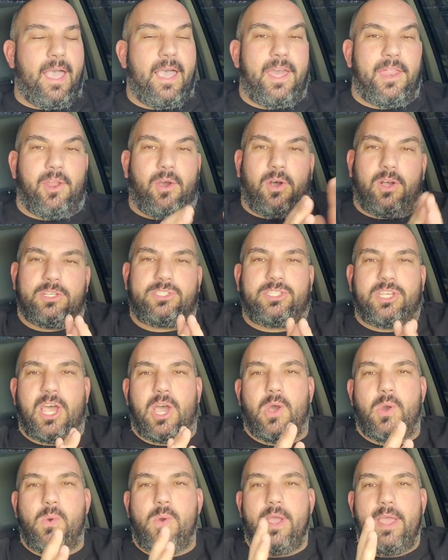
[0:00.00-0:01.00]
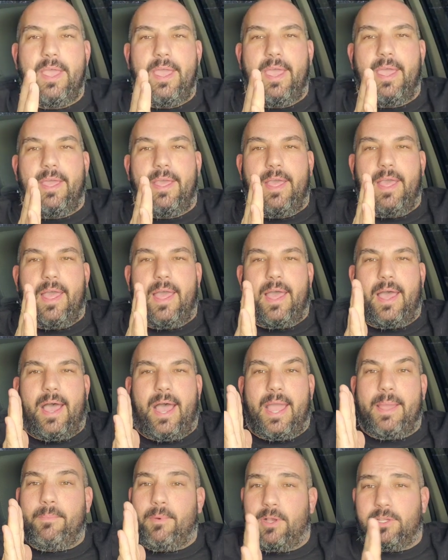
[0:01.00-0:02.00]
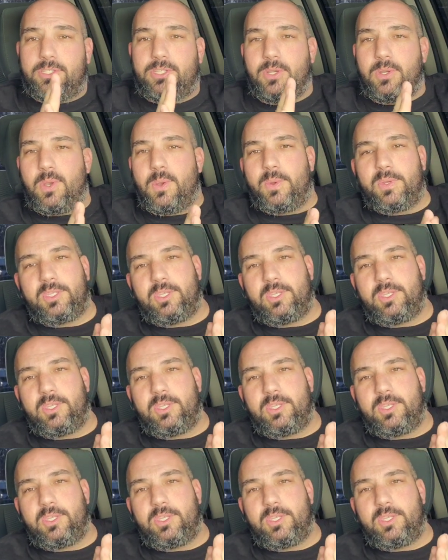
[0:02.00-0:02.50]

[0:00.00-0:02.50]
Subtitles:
And also, I'm also going